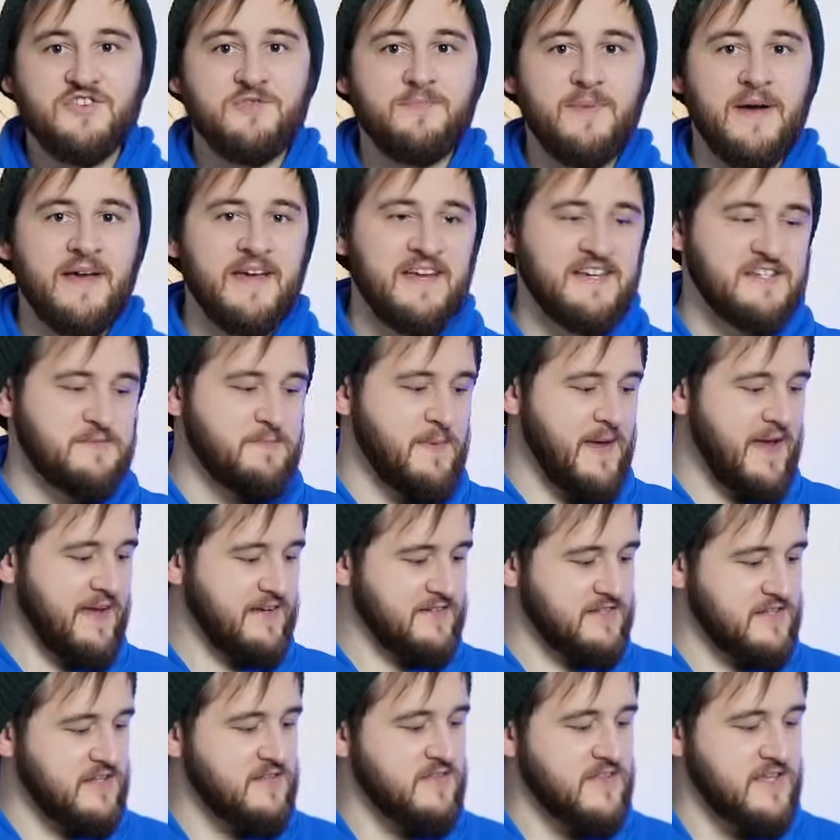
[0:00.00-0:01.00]
you might
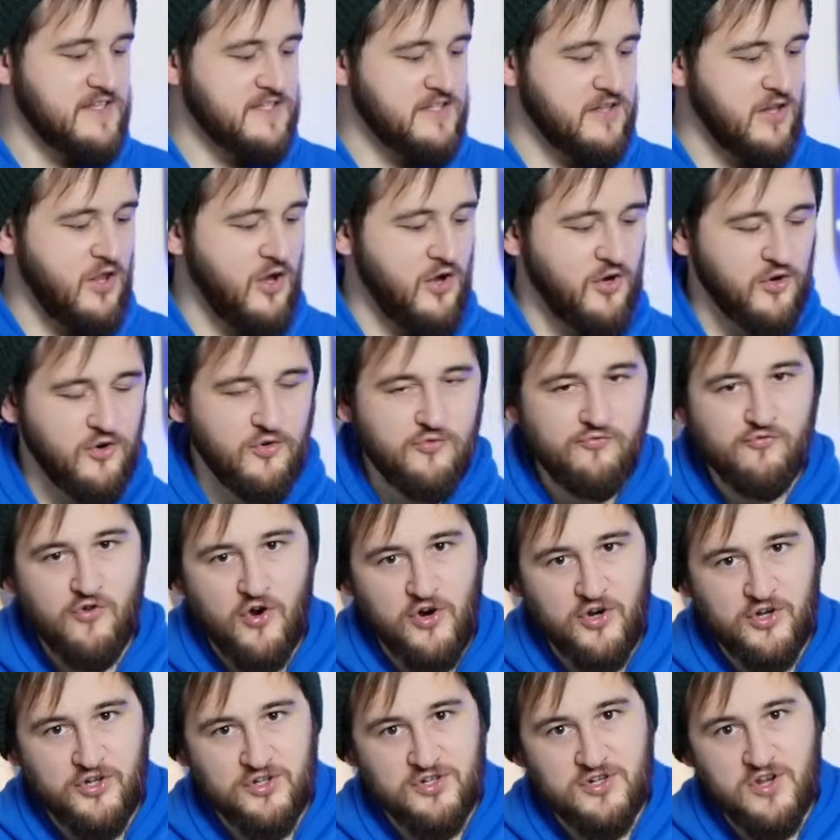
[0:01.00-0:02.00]
expect, this long
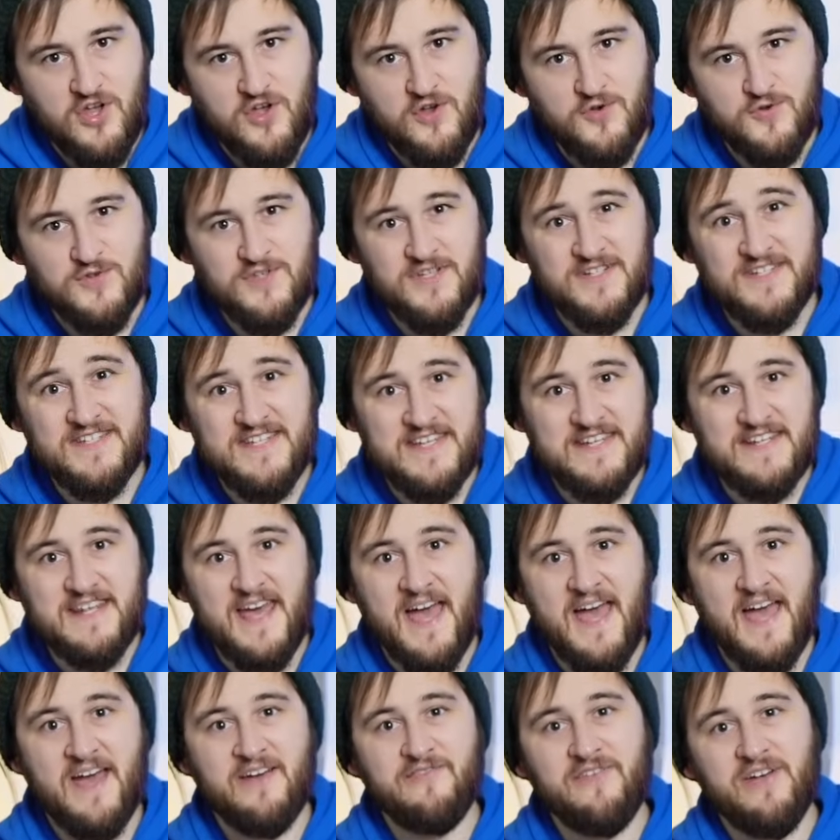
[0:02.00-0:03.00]
rockered nose did
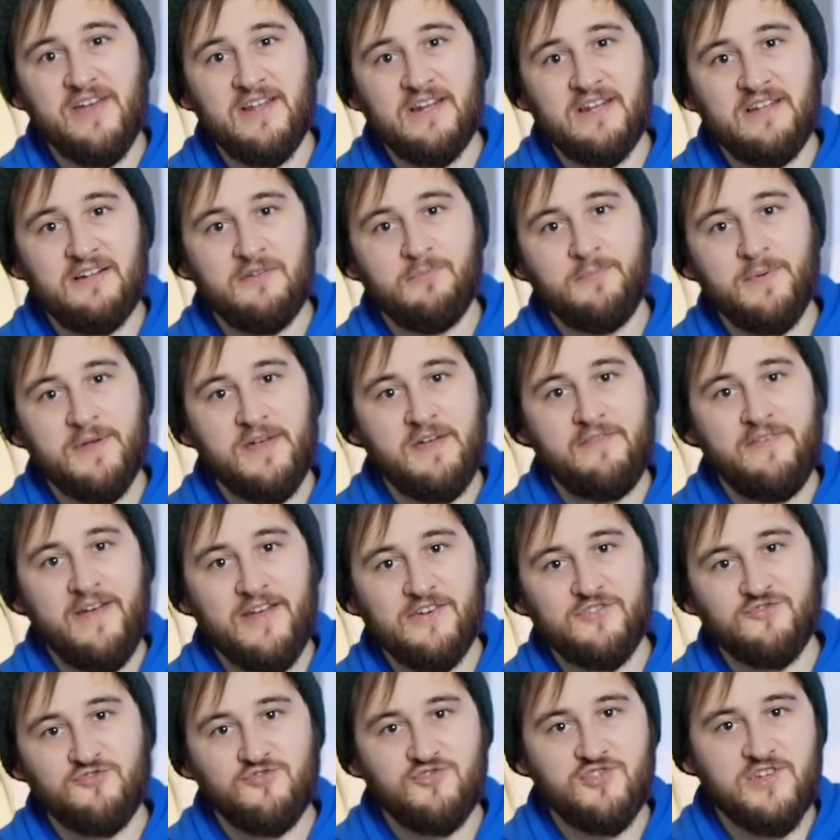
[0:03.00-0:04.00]
have a little bit of
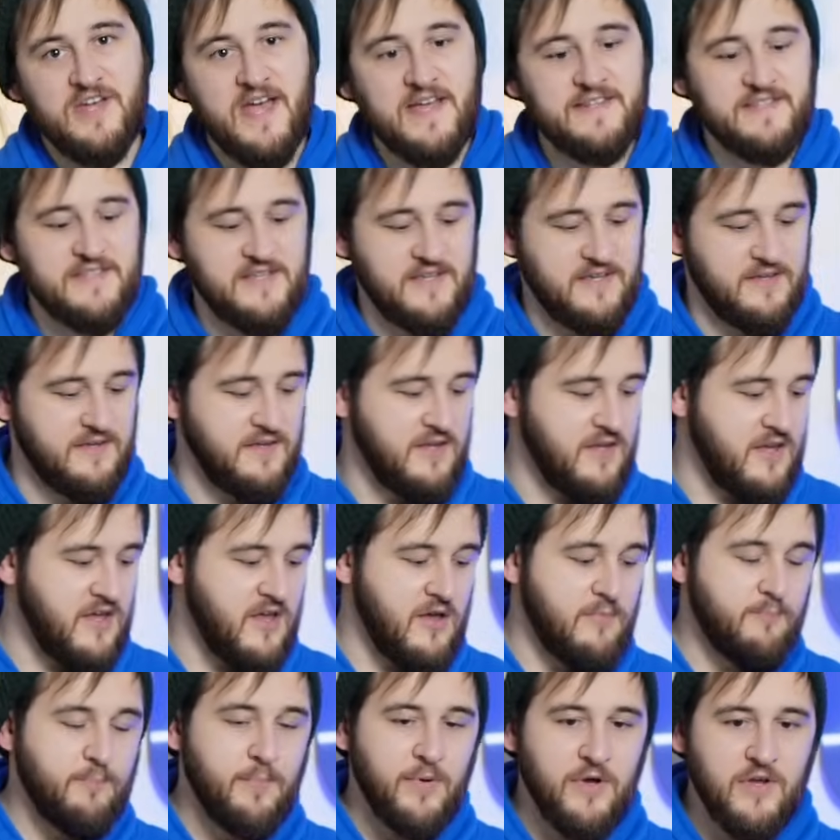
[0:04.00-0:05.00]
extra chatter,
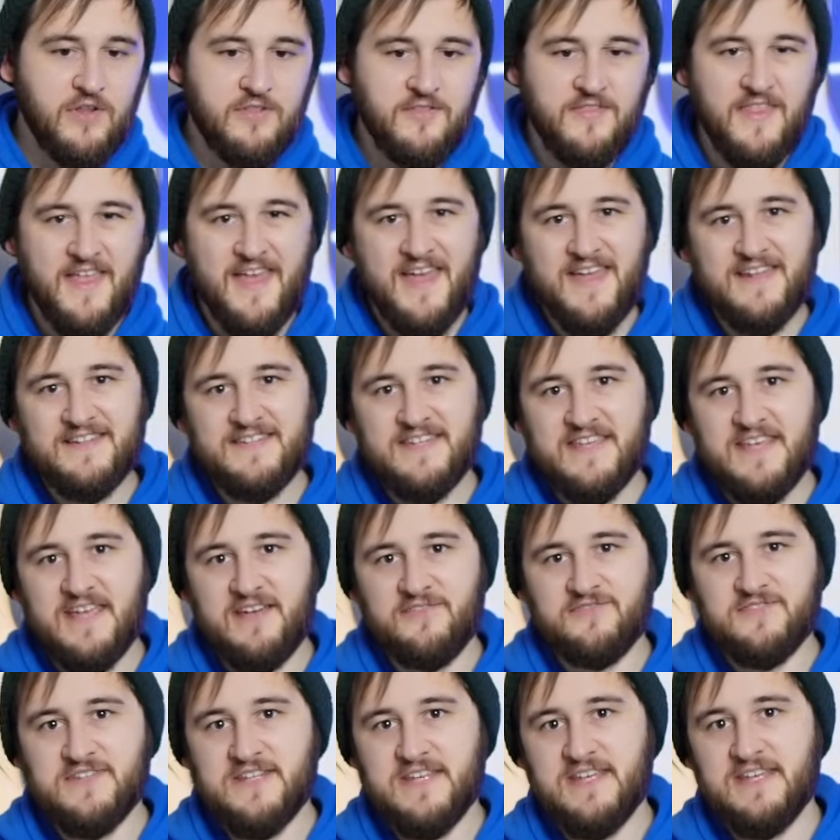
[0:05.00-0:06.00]
but their
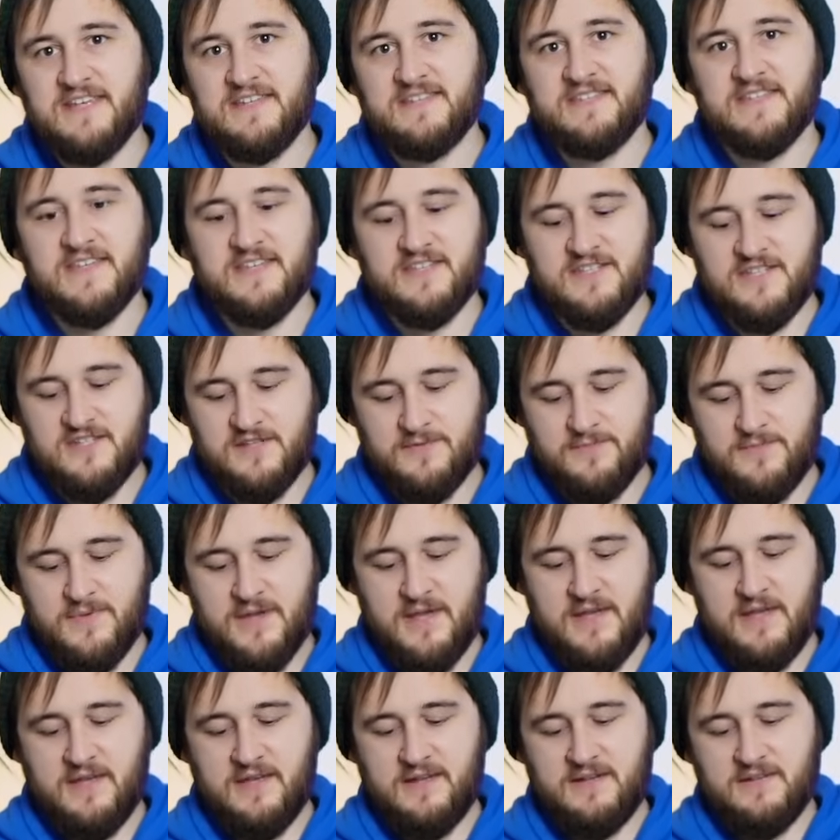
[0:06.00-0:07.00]
DFD system
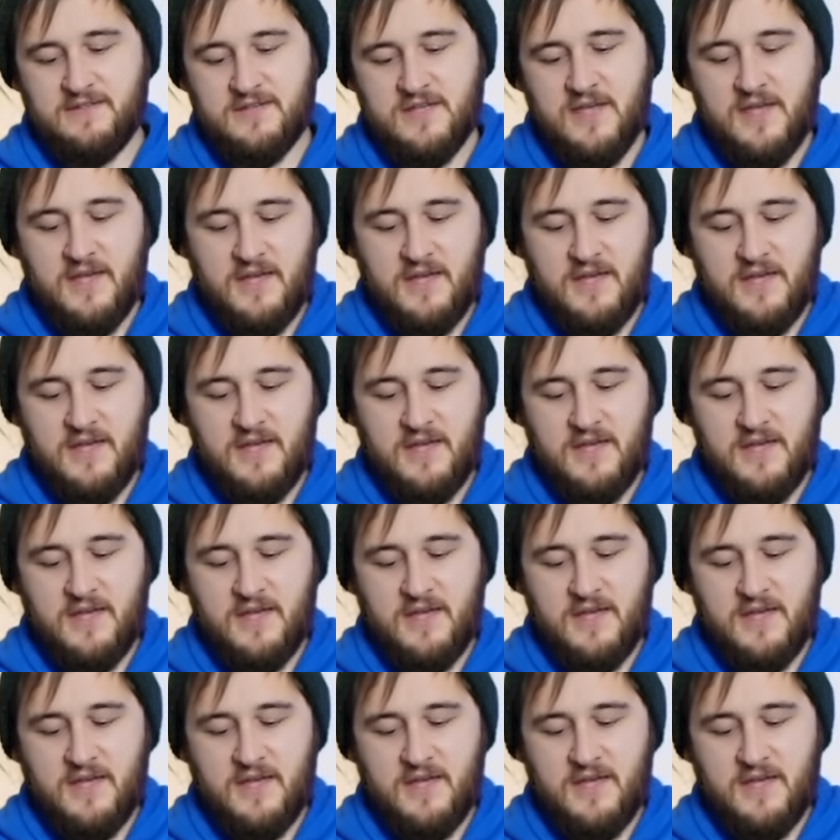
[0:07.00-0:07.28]
and